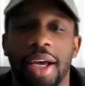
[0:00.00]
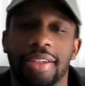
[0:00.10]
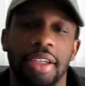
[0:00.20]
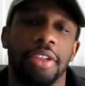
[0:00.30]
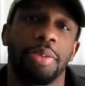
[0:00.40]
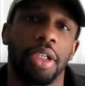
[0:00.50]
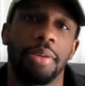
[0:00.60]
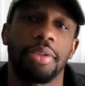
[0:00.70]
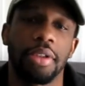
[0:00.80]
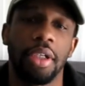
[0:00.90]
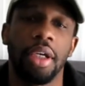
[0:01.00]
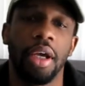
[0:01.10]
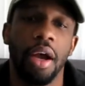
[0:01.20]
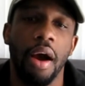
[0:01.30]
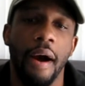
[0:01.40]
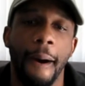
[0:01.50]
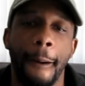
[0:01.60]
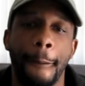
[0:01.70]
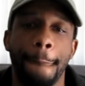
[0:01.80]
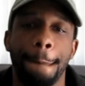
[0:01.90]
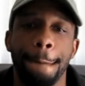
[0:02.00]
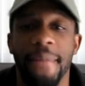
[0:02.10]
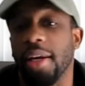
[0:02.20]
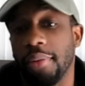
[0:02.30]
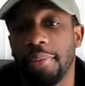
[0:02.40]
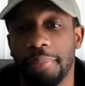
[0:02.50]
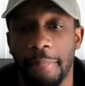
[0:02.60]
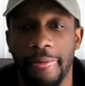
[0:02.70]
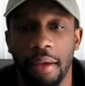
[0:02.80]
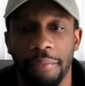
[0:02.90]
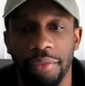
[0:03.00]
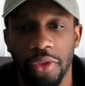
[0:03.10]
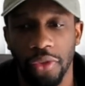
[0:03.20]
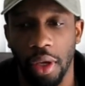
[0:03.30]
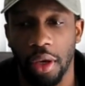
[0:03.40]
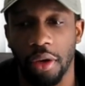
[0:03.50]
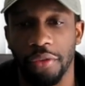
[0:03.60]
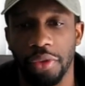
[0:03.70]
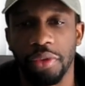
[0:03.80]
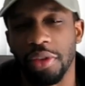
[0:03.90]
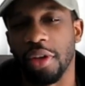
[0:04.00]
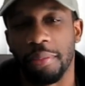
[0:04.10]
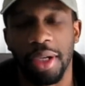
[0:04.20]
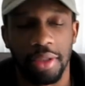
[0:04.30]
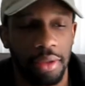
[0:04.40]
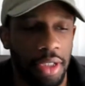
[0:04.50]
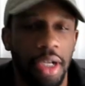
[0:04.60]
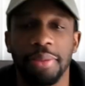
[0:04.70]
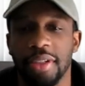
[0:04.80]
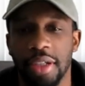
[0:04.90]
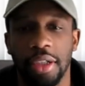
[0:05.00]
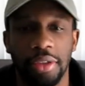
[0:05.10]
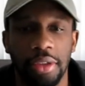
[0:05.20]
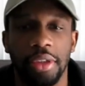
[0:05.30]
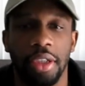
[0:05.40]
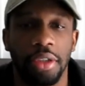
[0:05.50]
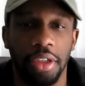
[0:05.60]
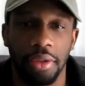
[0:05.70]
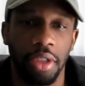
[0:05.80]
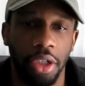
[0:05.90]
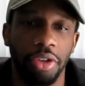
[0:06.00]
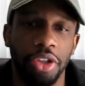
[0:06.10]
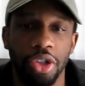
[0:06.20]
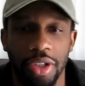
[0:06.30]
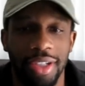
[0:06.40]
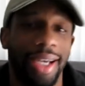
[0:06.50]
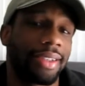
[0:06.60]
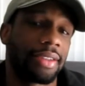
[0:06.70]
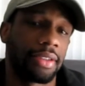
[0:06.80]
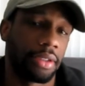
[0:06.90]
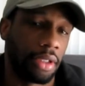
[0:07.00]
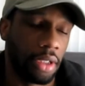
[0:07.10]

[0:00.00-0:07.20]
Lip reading: like 6 pull-ups minimum. So if you get up to 6, and then increase your sets.